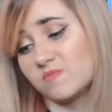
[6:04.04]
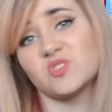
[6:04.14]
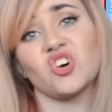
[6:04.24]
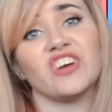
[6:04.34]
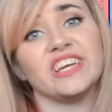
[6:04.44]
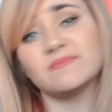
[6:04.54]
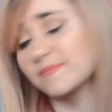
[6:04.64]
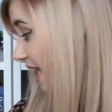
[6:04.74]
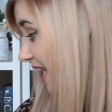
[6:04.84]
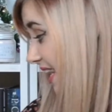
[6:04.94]
sorry.
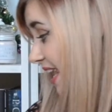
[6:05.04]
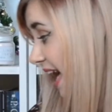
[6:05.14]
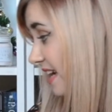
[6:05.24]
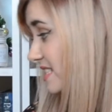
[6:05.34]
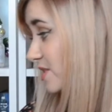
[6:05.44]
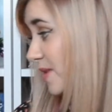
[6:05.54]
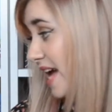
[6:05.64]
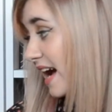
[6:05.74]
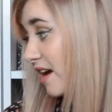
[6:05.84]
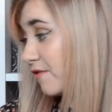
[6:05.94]
Next, we
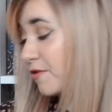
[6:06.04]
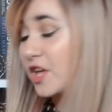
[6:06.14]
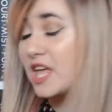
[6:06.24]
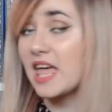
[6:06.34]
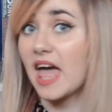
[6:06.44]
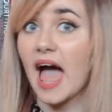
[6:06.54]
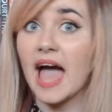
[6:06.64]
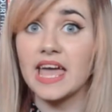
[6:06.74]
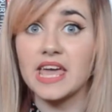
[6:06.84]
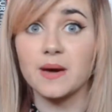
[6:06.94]
have
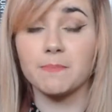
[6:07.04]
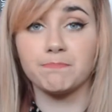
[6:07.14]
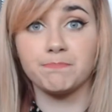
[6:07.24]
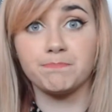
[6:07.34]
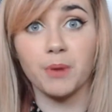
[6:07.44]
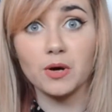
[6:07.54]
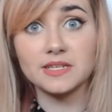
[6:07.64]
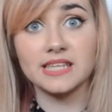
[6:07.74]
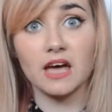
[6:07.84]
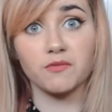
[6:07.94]
a
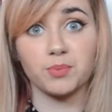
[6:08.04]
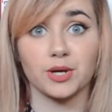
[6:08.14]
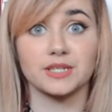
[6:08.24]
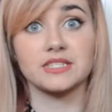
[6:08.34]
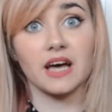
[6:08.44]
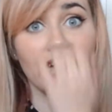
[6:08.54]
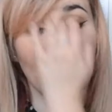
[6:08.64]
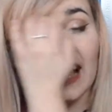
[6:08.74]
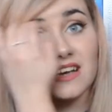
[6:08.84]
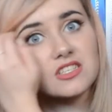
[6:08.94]
box set of books that I
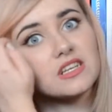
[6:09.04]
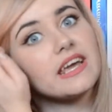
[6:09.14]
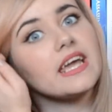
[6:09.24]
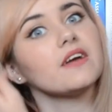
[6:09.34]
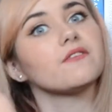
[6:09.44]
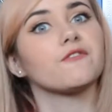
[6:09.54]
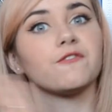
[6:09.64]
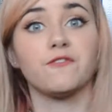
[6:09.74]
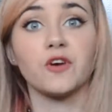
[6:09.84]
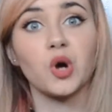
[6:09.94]
actually
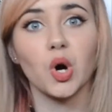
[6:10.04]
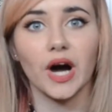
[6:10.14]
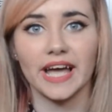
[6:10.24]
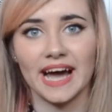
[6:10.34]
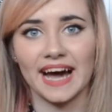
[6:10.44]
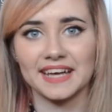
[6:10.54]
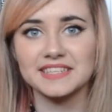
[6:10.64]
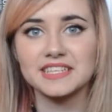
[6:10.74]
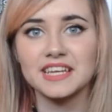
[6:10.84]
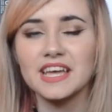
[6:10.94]
forgot I
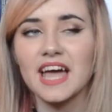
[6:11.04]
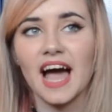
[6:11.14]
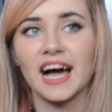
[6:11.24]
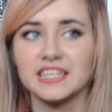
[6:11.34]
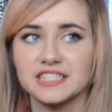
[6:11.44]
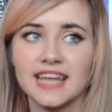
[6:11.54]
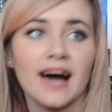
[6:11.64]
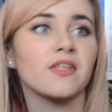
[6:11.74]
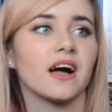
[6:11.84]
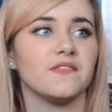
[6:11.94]
had, and
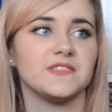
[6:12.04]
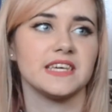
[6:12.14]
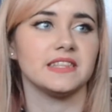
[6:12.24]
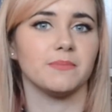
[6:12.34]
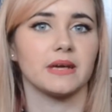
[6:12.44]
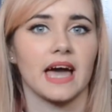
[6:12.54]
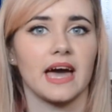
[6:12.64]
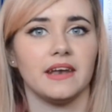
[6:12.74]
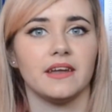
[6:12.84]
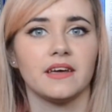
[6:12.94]
now that I've seen them again,